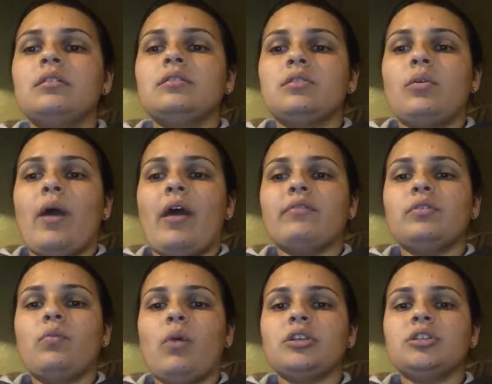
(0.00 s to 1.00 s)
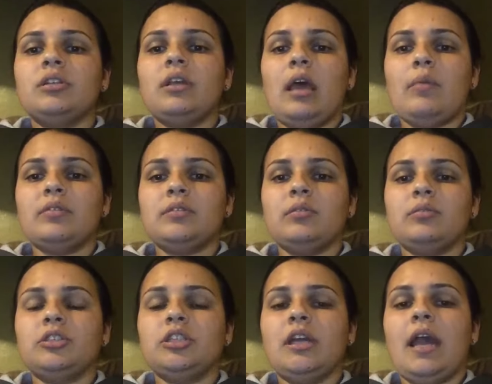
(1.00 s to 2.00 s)
So after watching the episode,
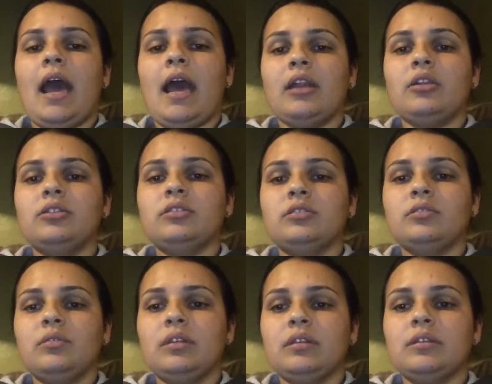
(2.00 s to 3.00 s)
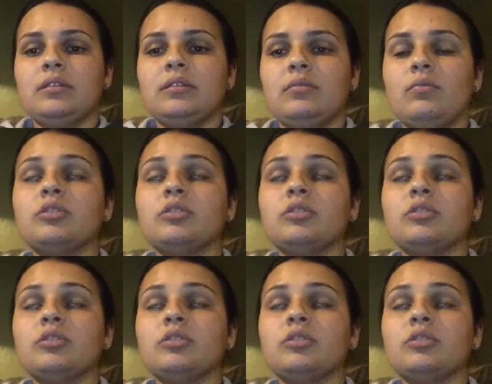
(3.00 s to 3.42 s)
she had her students,